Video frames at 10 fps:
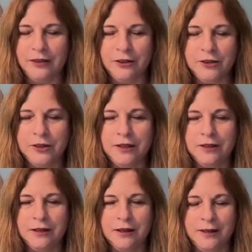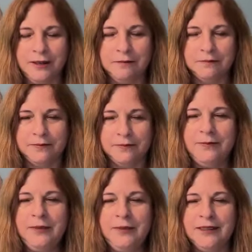there's the
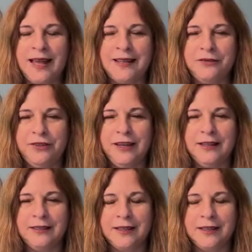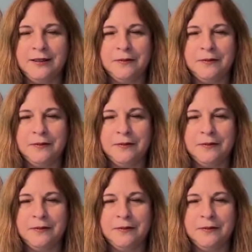last phase.